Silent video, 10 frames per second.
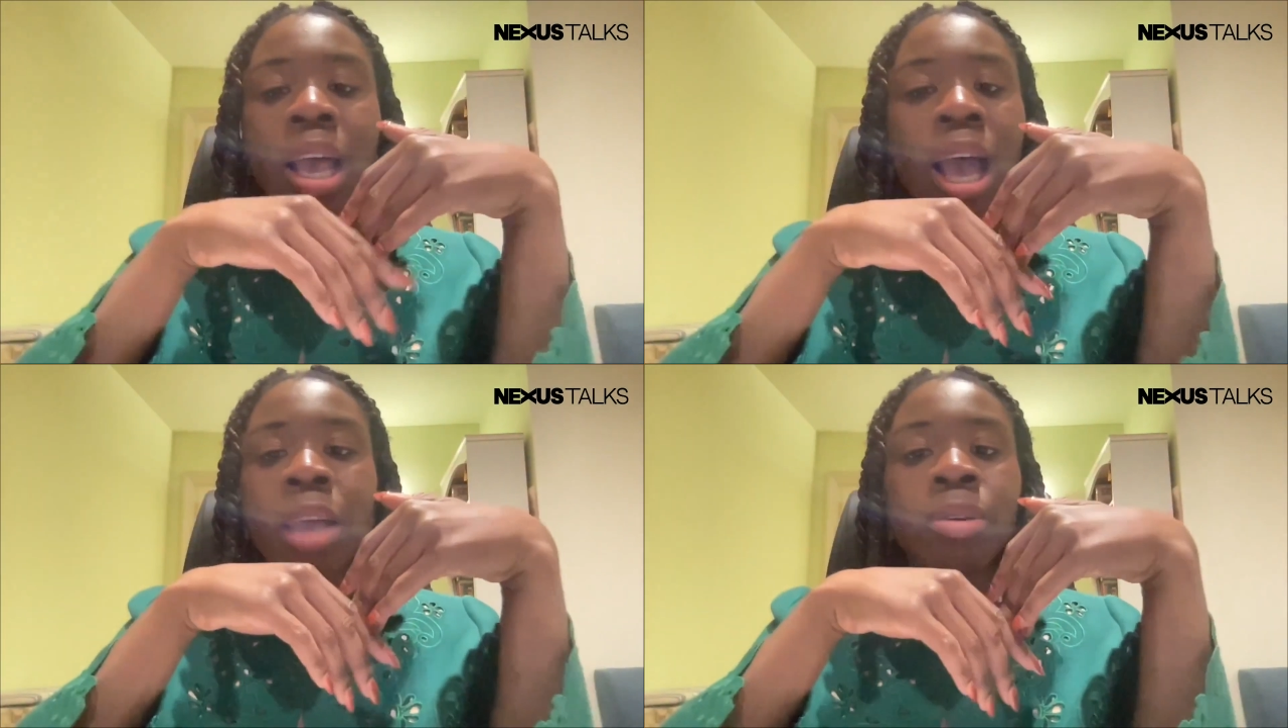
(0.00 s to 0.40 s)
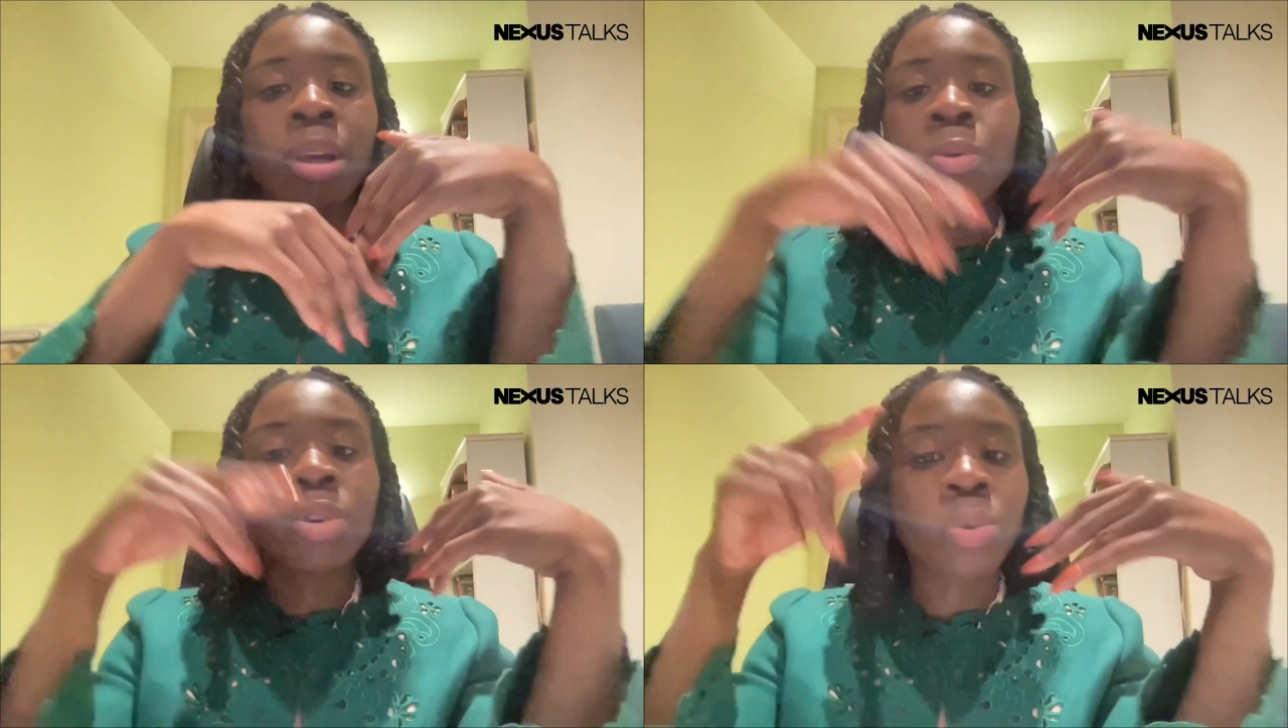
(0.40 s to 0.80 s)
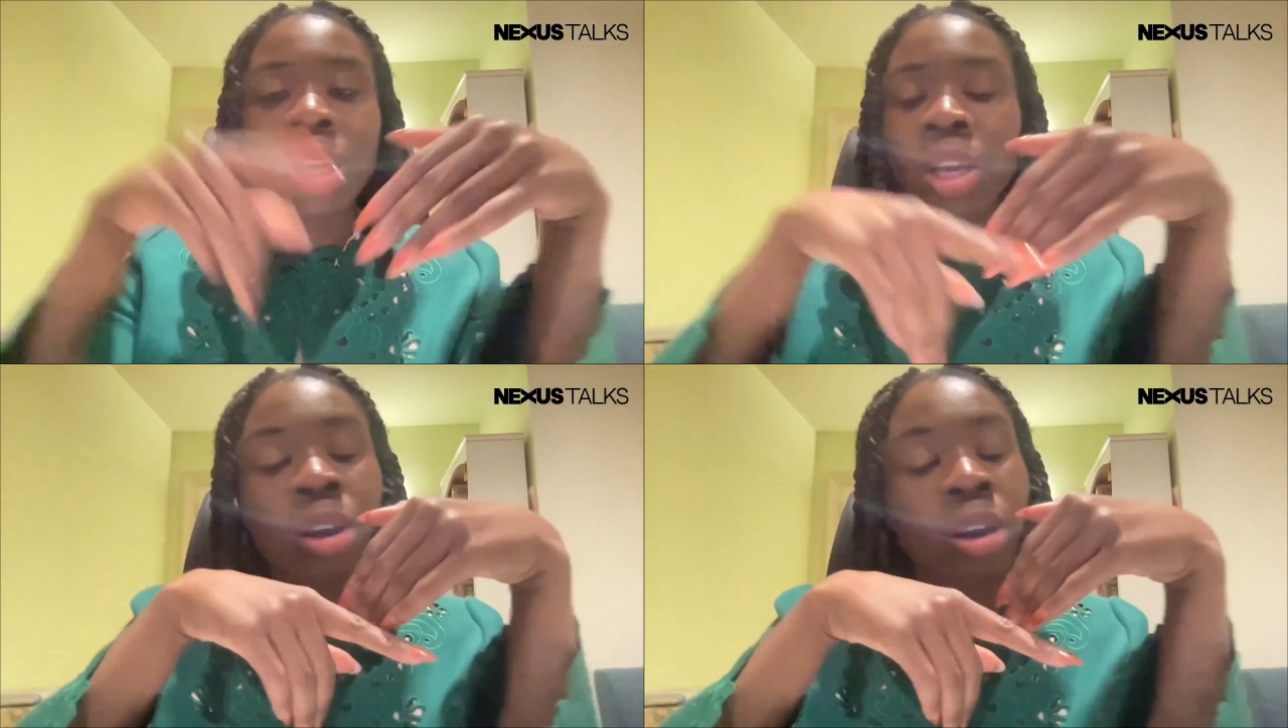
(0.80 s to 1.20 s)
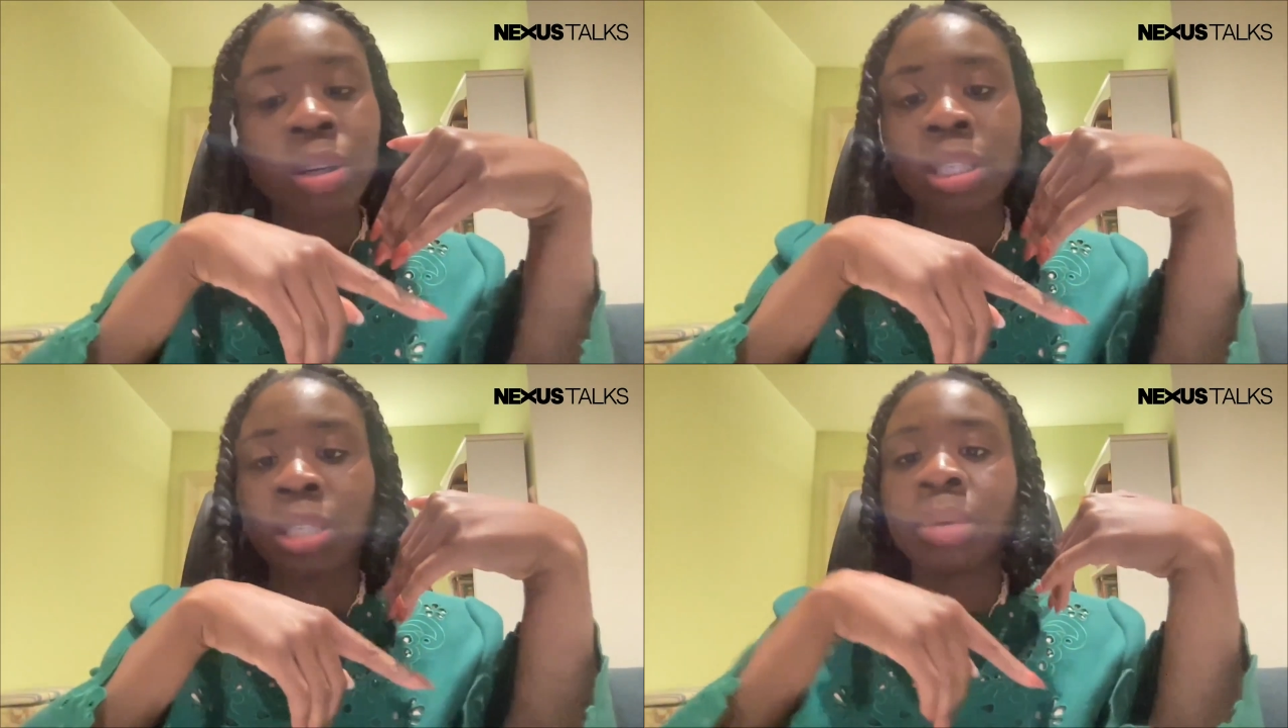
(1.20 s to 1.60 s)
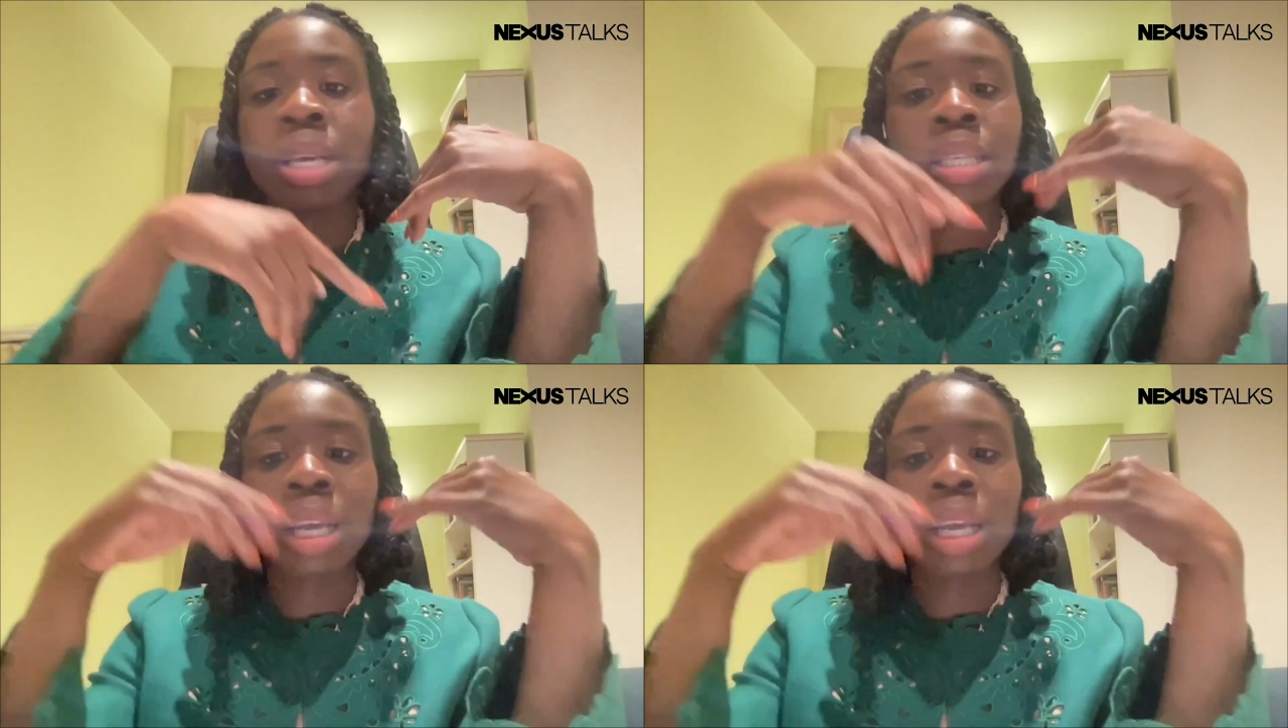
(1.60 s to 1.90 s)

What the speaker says: I was working on Christmas.